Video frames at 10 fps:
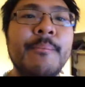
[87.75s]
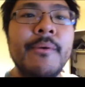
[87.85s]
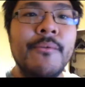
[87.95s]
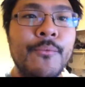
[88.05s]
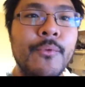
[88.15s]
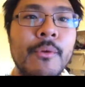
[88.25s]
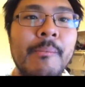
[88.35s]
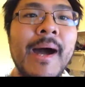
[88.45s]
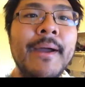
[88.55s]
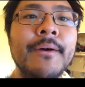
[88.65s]
but for a
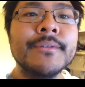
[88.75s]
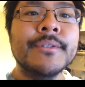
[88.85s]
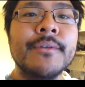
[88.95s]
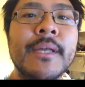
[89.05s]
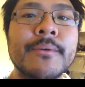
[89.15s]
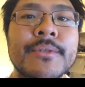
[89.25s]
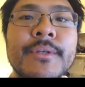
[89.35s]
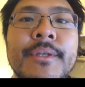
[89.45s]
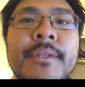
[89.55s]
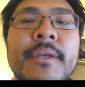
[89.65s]
mile, so that was
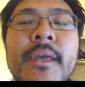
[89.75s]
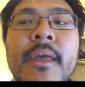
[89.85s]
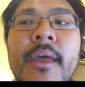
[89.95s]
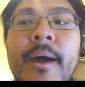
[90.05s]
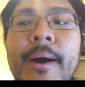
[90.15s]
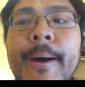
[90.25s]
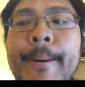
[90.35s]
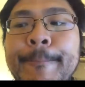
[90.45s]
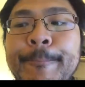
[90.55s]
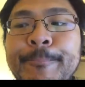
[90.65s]
good.
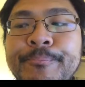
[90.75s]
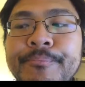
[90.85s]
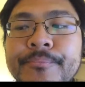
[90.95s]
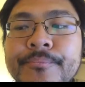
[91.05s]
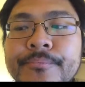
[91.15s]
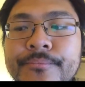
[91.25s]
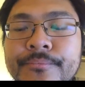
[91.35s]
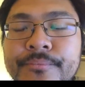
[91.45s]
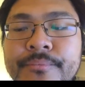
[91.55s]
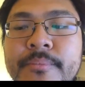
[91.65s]
Um,
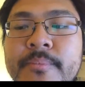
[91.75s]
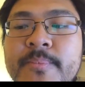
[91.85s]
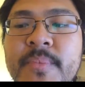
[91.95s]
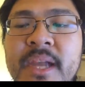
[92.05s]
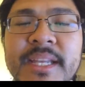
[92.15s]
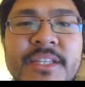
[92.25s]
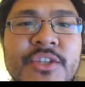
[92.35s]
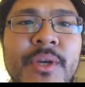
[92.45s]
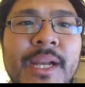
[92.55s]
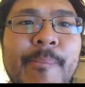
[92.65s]
and yeah,
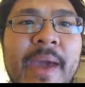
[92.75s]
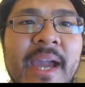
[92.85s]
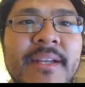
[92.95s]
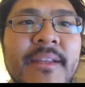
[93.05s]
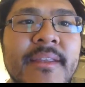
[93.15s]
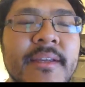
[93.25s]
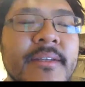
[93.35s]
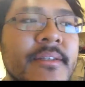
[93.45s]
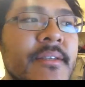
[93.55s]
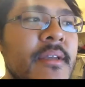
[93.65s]
just trying to get back into
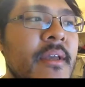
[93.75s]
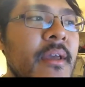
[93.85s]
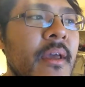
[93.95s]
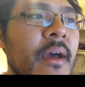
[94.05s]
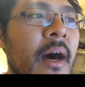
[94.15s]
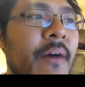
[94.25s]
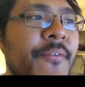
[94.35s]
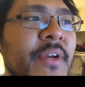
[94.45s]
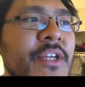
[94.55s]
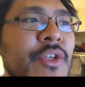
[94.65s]
things.
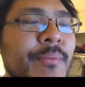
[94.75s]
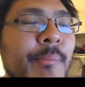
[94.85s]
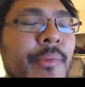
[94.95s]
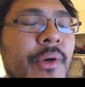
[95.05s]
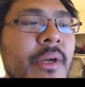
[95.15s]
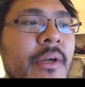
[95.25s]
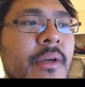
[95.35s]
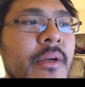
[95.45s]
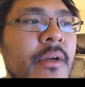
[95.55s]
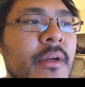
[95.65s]
Finished up the book
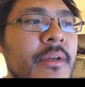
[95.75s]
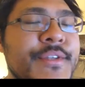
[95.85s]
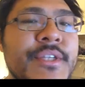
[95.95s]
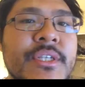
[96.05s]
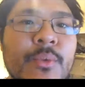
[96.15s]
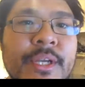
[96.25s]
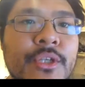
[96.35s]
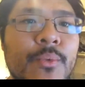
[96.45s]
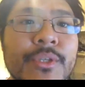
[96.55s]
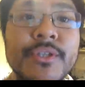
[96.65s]

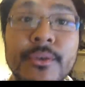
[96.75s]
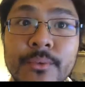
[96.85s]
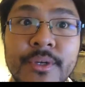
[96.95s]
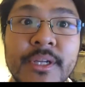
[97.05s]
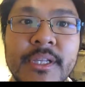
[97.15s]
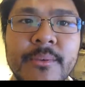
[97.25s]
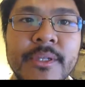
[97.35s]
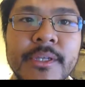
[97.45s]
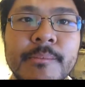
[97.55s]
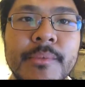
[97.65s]
Switch, which is a really,
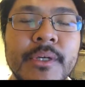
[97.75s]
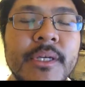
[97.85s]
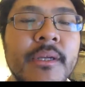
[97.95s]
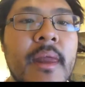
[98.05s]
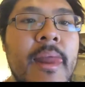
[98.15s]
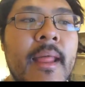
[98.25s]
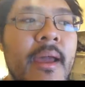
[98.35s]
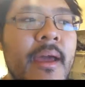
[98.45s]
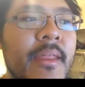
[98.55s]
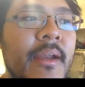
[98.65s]
really good book,
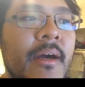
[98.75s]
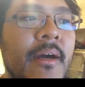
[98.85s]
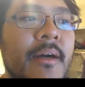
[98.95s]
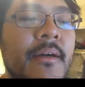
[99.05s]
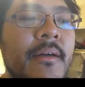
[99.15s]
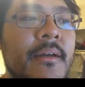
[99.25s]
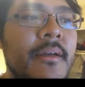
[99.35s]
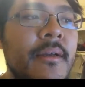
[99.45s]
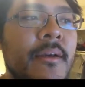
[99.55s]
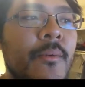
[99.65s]
and then
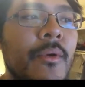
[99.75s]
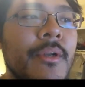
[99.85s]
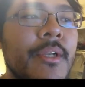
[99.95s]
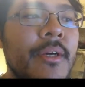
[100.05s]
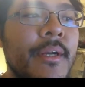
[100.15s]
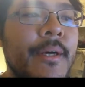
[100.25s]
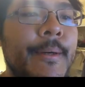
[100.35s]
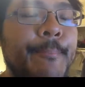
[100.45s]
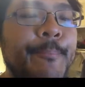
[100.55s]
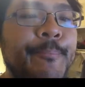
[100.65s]
worked
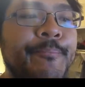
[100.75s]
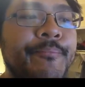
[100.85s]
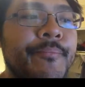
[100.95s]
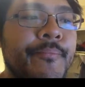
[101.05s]
on